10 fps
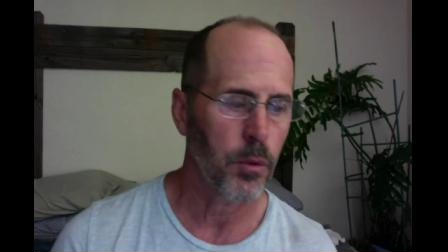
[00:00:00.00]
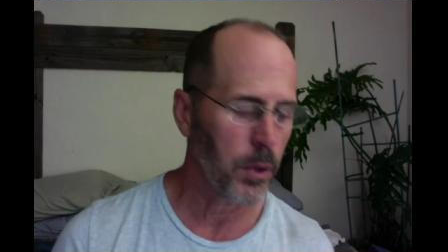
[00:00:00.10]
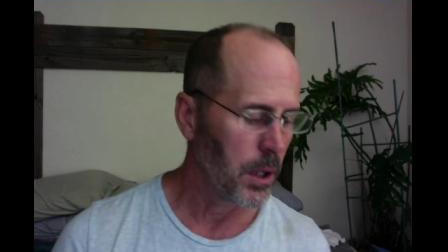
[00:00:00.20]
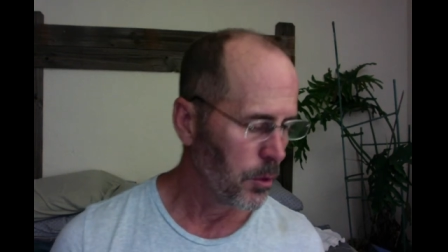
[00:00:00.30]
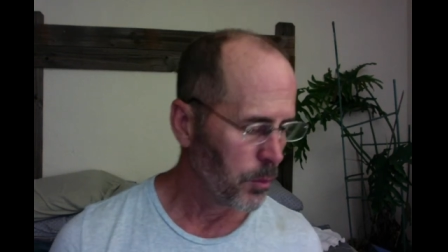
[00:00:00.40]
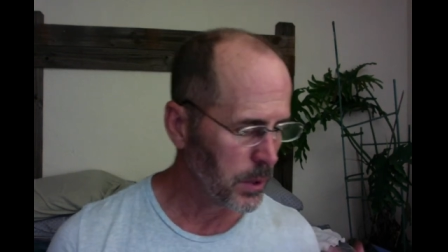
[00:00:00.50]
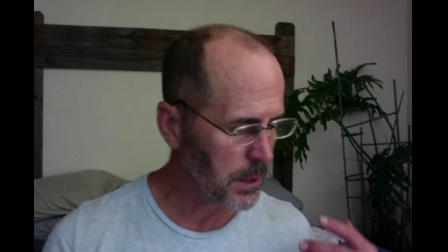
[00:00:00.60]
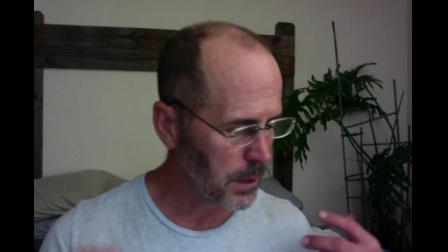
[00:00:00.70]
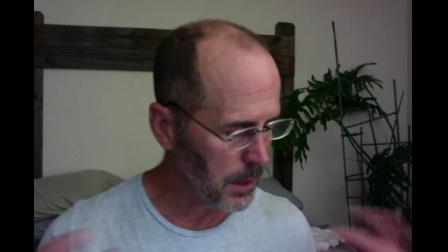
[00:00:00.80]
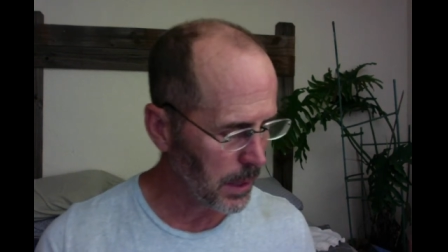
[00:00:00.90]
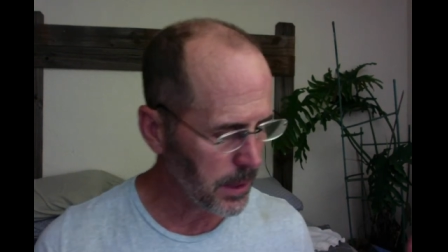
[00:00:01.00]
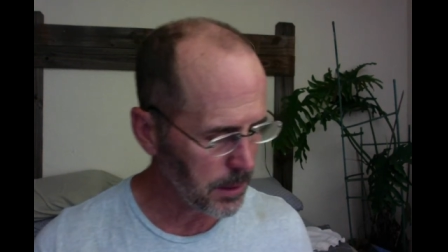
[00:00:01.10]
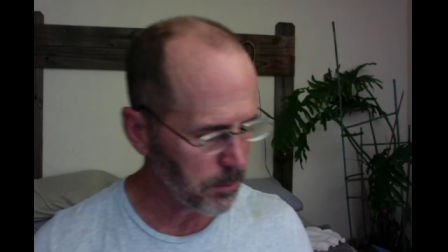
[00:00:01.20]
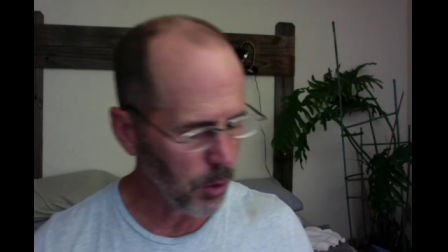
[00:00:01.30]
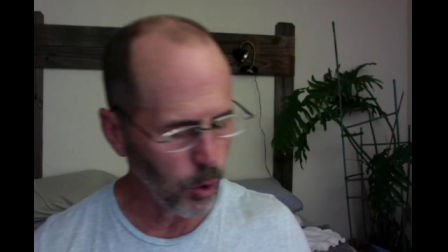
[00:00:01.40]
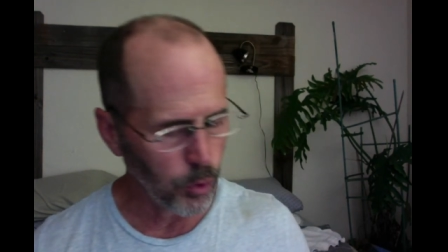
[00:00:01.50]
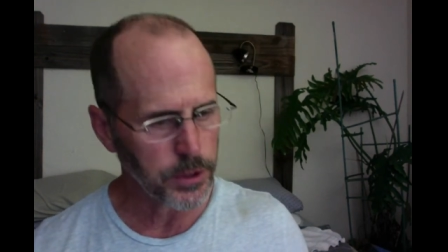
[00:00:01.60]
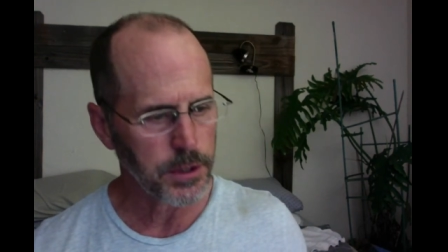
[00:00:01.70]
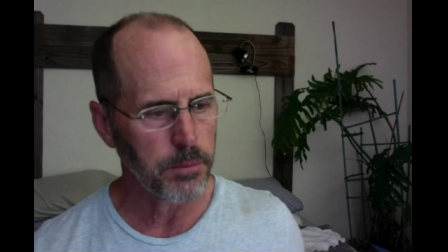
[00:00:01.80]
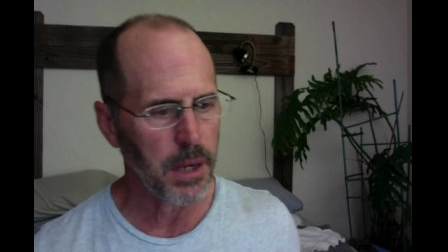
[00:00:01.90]
We, we need to let Him mold
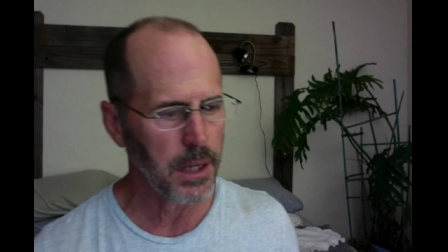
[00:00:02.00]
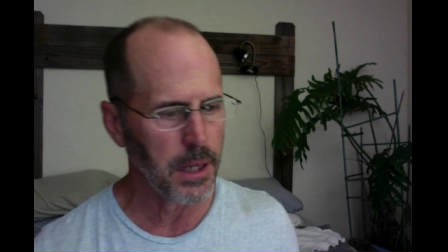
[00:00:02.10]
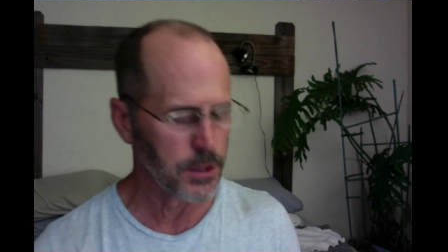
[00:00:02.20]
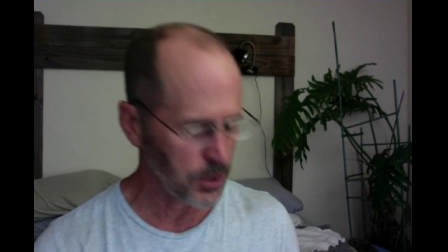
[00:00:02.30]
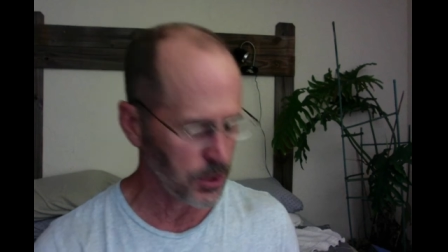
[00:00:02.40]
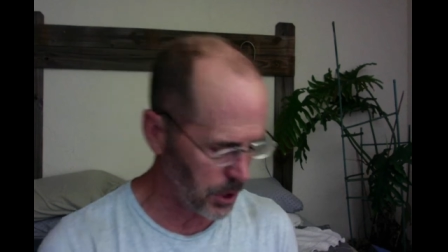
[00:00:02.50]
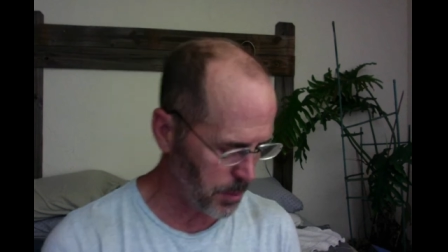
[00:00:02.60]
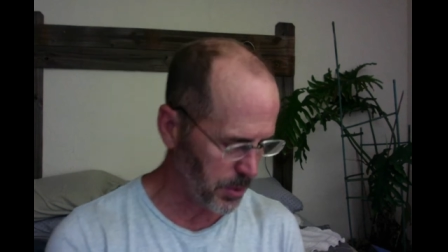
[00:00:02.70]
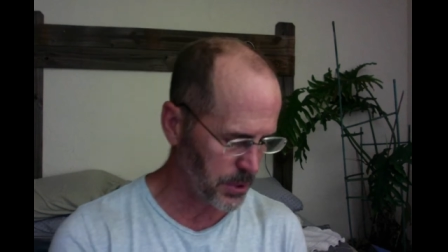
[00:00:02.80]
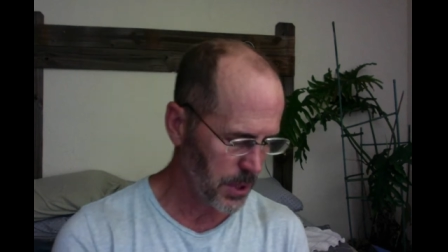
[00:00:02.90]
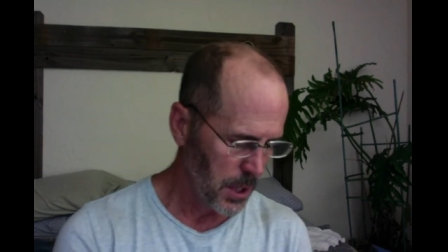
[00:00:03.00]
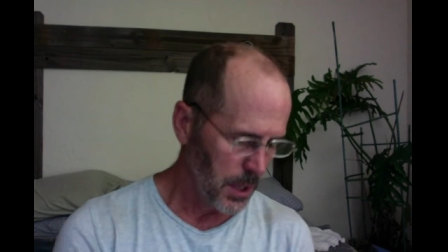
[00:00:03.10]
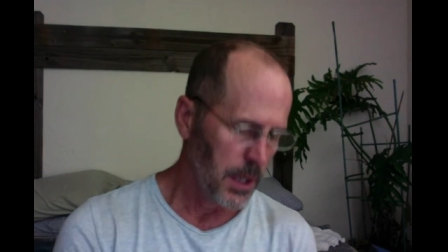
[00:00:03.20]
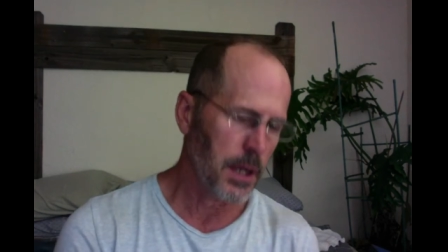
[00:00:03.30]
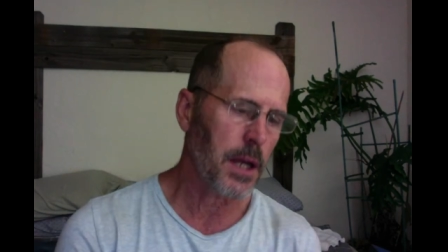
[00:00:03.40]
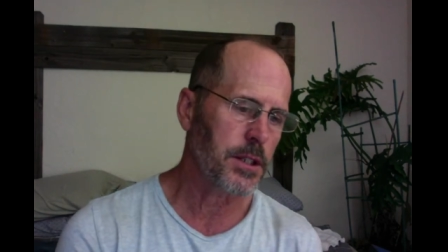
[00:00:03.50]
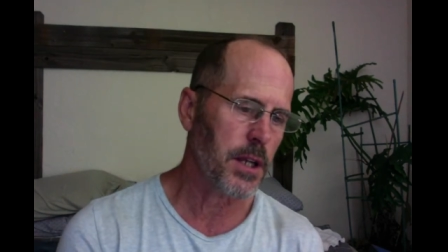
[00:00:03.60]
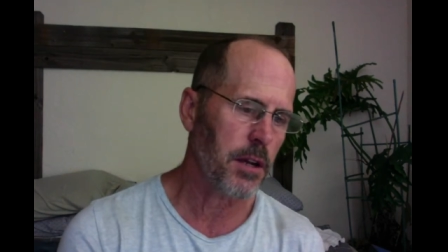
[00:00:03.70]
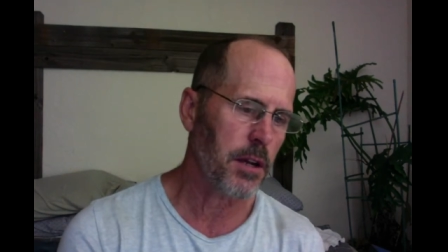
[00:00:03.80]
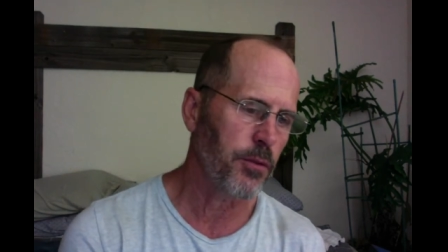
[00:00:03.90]
us and make us and shape us in
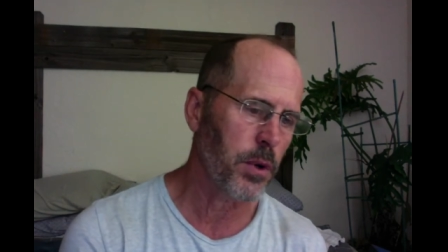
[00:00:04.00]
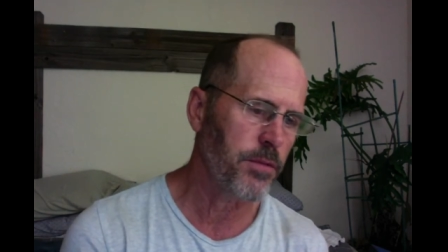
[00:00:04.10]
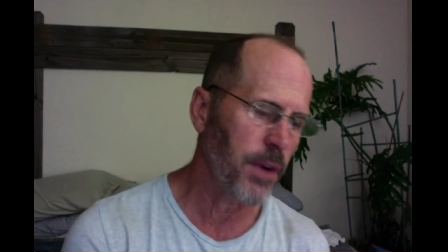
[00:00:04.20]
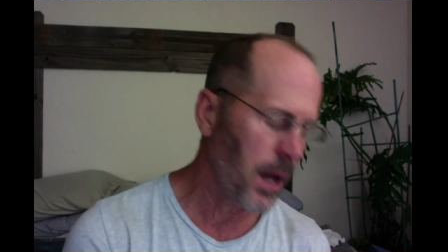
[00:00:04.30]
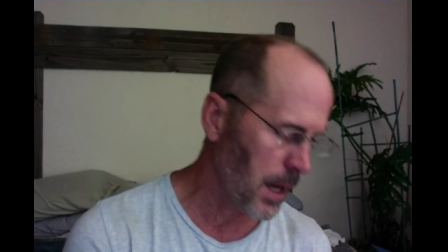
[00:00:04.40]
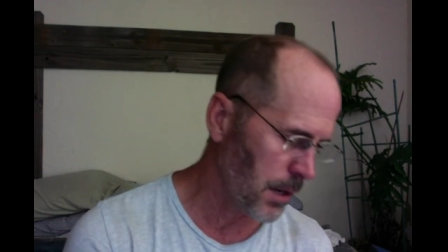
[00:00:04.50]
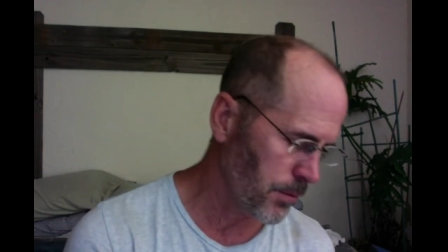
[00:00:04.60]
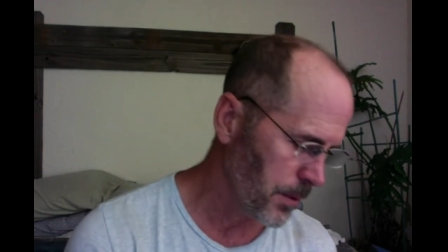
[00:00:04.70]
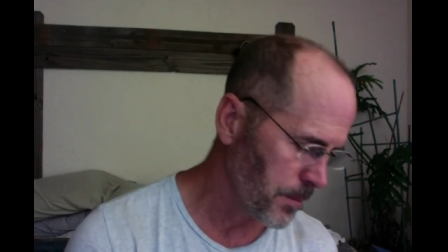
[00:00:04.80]
Isaiah 45,